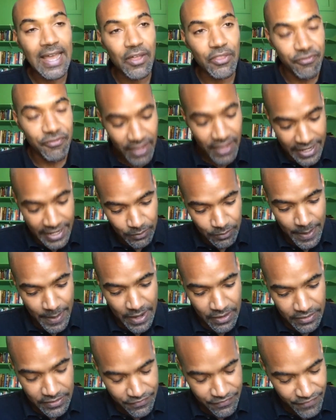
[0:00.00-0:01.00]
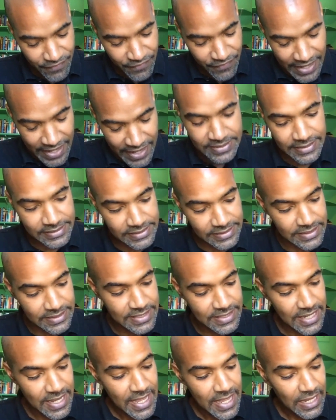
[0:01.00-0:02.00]
And now the final, par- final
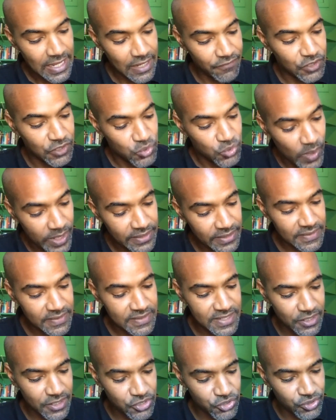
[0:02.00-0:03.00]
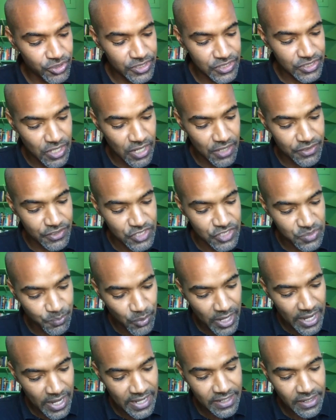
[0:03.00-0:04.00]
sentence. If the 20th century saw the
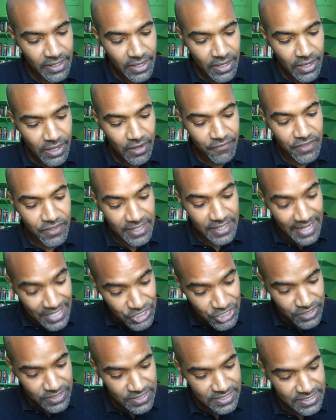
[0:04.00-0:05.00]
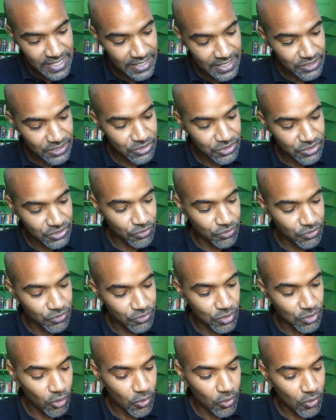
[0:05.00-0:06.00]
spread of the nation state to the
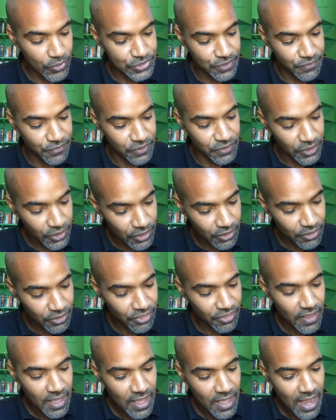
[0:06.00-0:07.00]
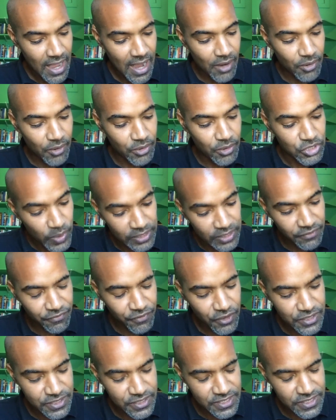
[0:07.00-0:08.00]
four corners of the earth, our
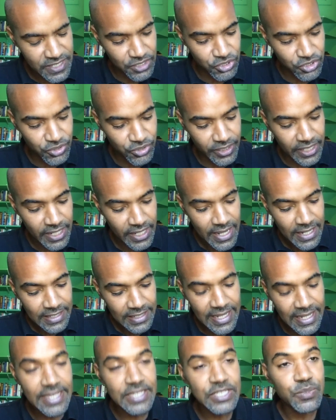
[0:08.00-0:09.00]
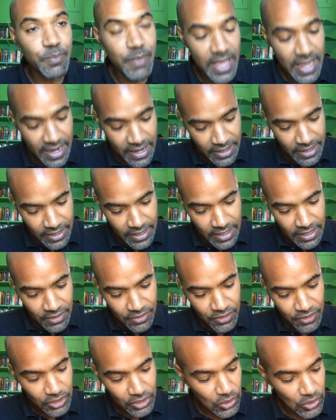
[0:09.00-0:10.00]
21st century lays bare
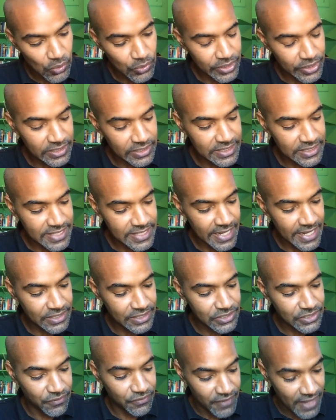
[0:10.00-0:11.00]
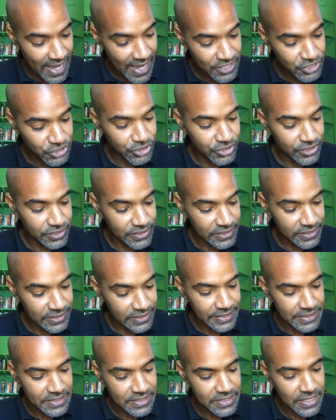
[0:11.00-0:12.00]
the colonial intent of national
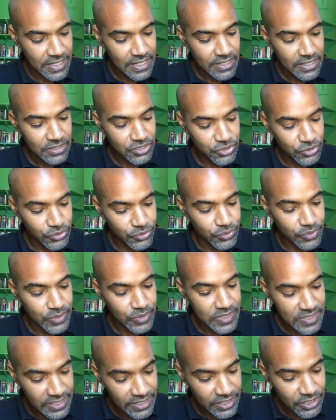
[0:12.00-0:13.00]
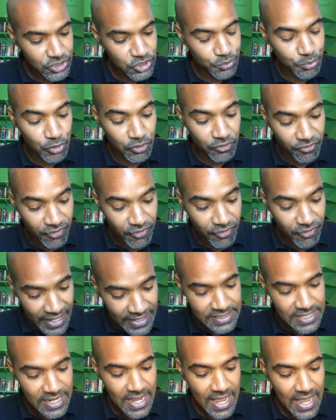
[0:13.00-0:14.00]
elites to seek to
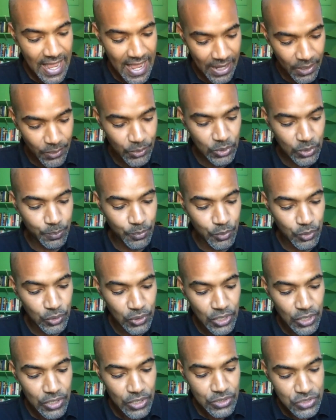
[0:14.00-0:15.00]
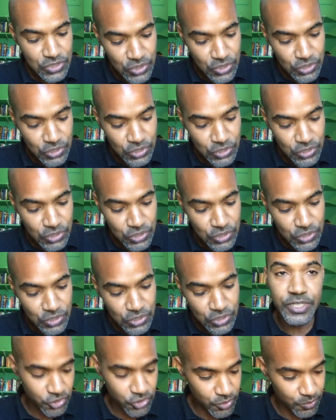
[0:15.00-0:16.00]
prevent equitable social
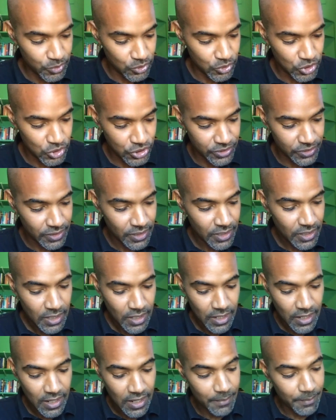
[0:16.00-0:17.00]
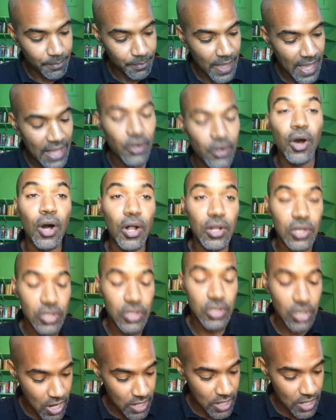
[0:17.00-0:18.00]
redistribution um, at all
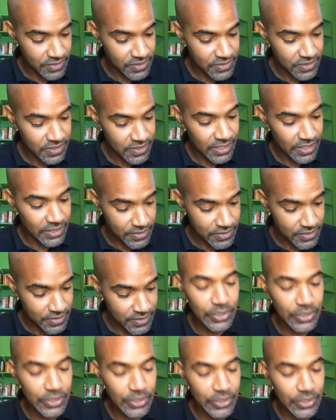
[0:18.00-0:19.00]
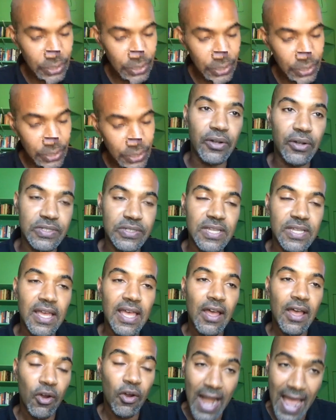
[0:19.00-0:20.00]
costs, including the perils
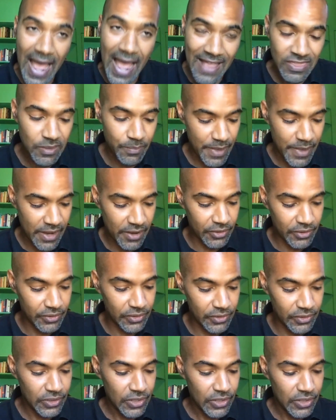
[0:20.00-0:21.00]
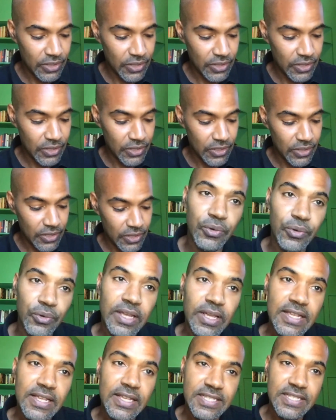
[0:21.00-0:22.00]
or at the peril of our
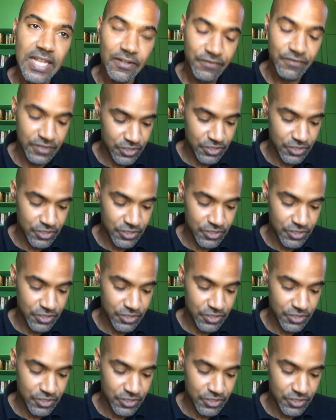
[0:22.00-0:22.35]
own self